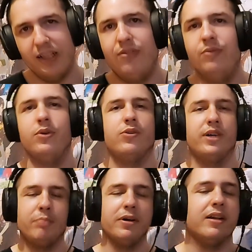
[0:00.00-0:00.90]
Even with a
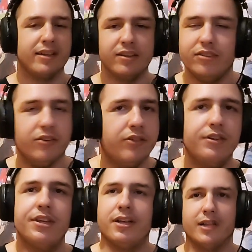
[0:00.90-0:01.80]
quiet part like this, it
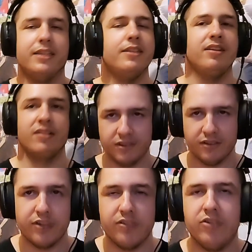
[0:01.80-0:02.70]
doesn't kill like the
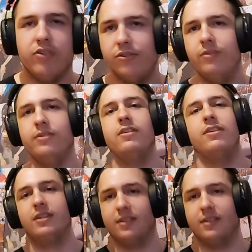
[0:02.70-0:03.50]
intensity of the song.